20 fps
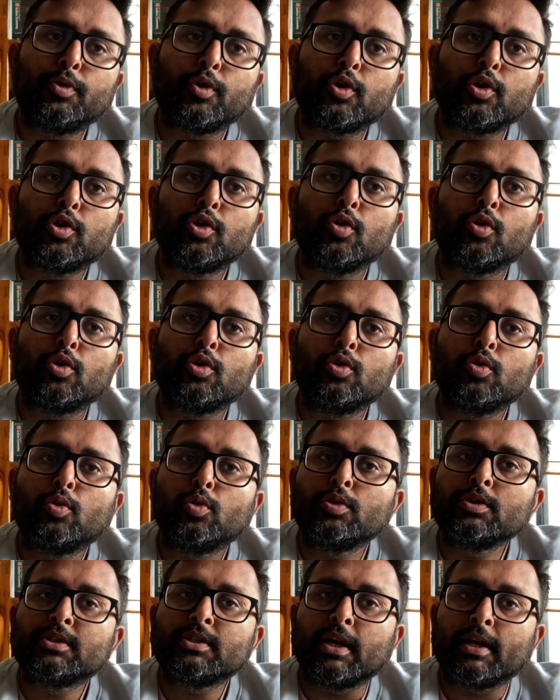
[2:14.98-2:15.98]
procure
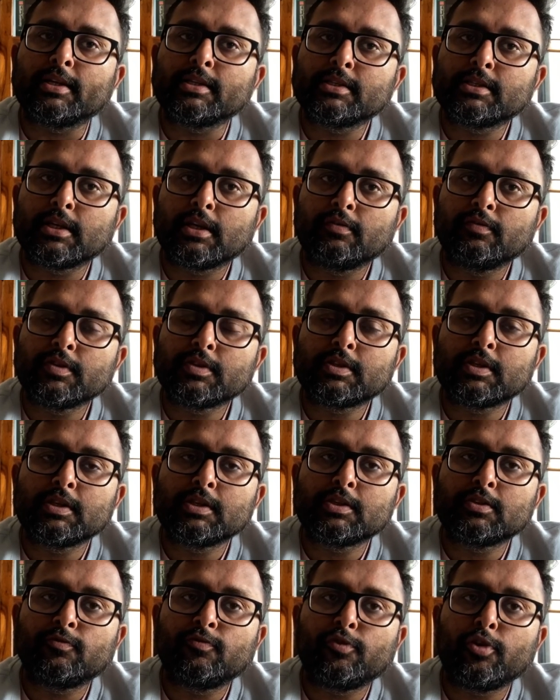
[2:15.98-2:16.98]
goods and
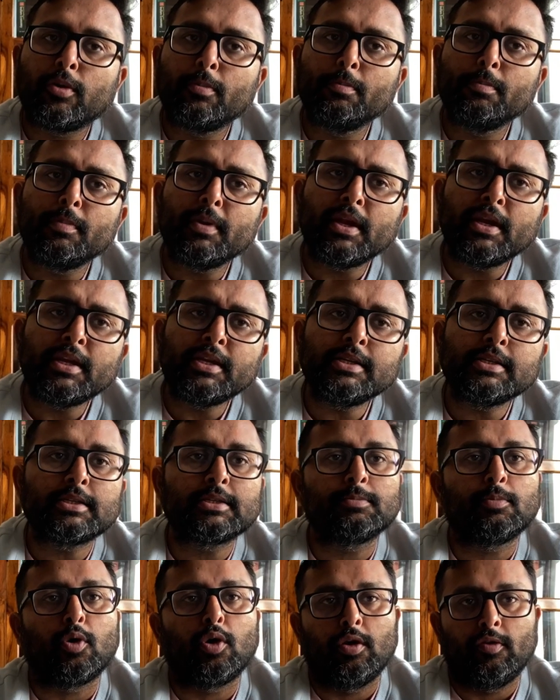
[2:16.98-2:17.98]
services from many
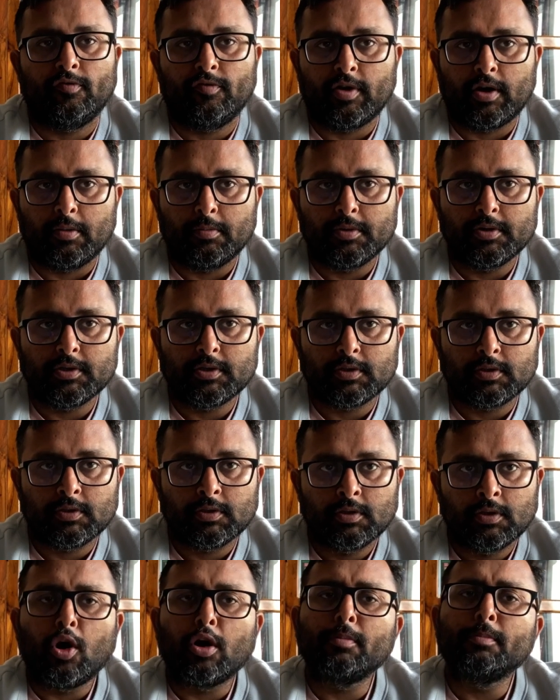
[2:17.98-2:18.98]
small farms
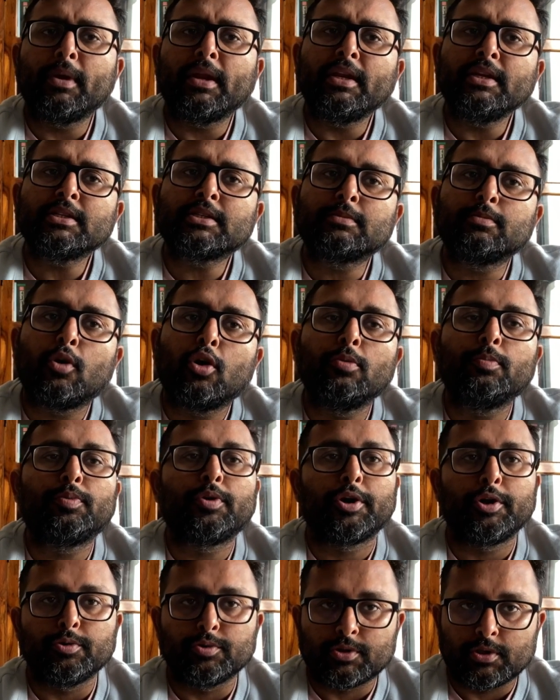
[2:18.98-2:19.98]
or many small
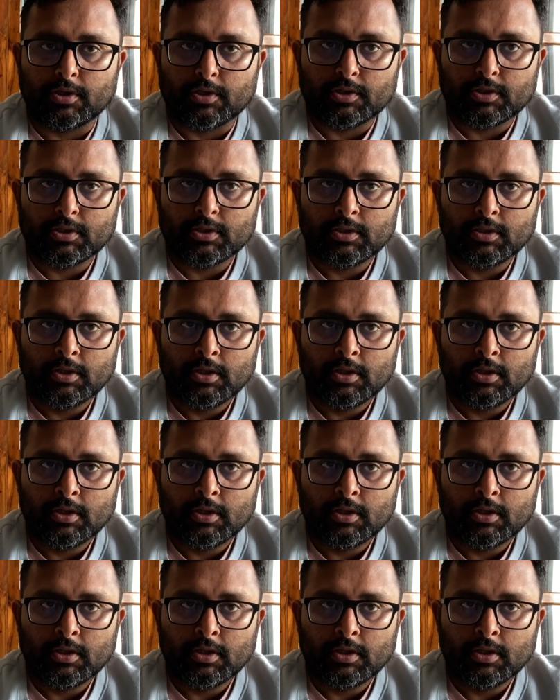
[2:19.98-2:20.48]
producers.